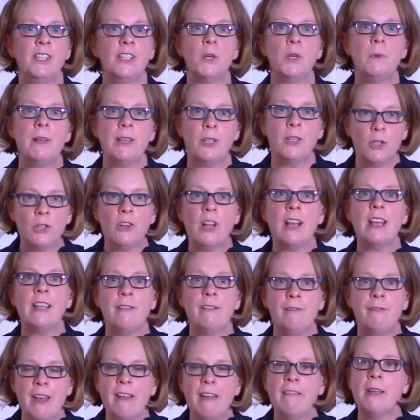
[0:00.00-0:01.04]
So we're
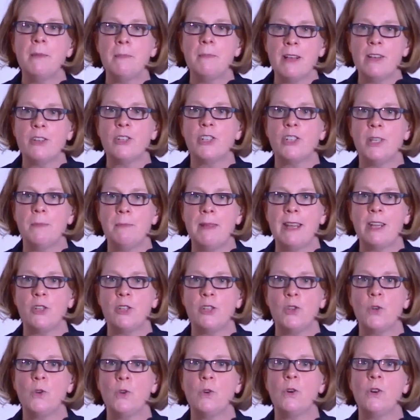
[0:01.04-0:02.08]
trying very much to make
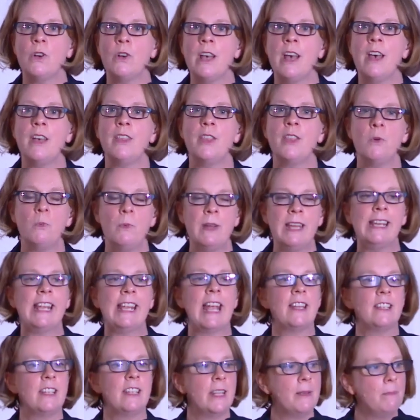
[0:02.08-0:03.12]
sure that we
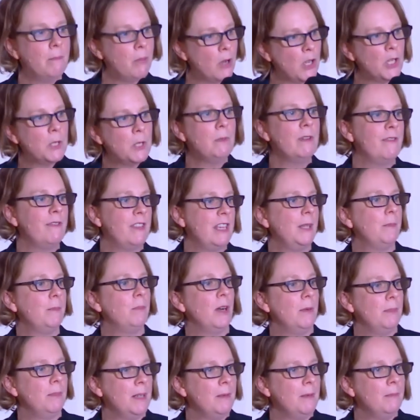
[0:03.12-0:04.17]
get to the bottom of these
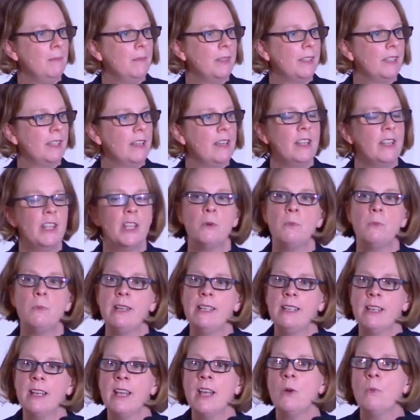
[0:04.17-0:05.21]
problems, that
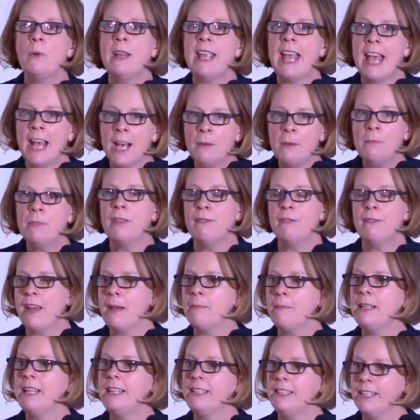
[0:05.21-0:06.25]
we help the
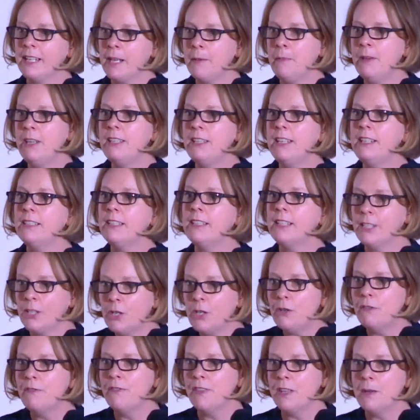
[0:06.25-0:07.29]
families, the community to
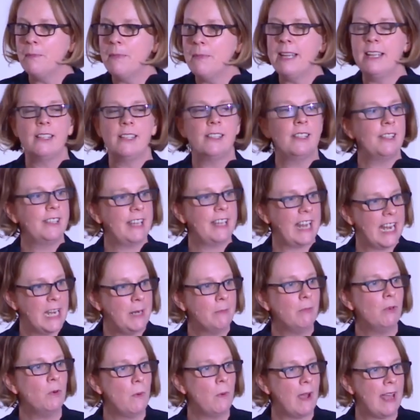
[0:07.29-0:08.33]
solve them in a
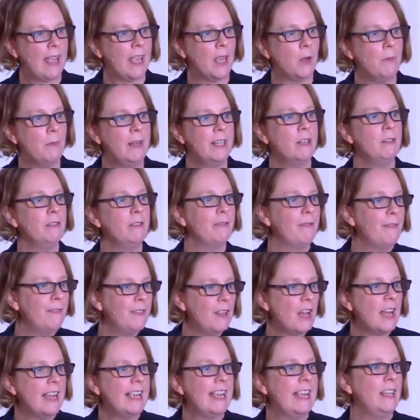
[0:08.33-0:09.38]
sustainable way. We don't
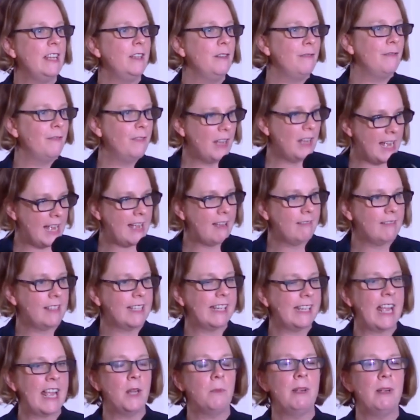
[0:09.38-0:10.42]
fly in, fly out
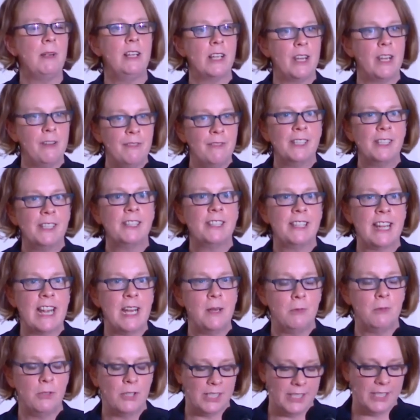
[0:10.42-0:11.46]
again. We're looking for
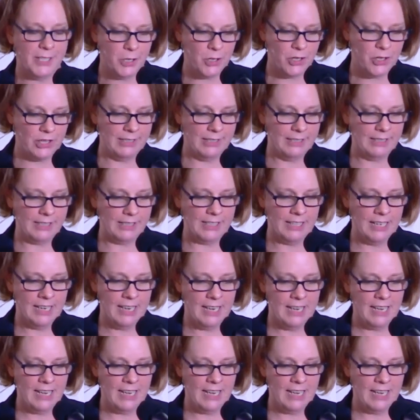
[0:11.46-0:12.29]
sustainable solutions.